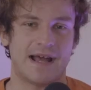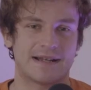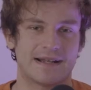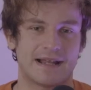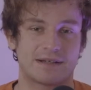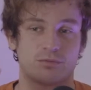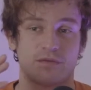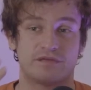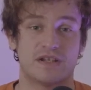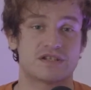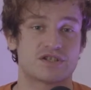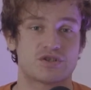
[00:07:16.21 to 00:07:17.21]
And like with
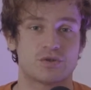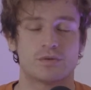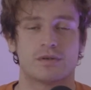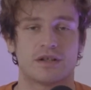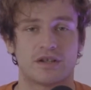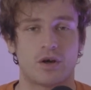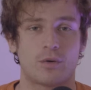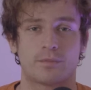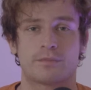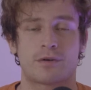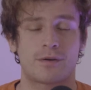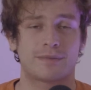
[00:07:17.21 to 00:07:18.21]
digital, you're
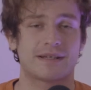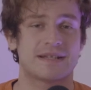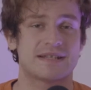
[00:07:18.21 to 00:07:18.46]
probably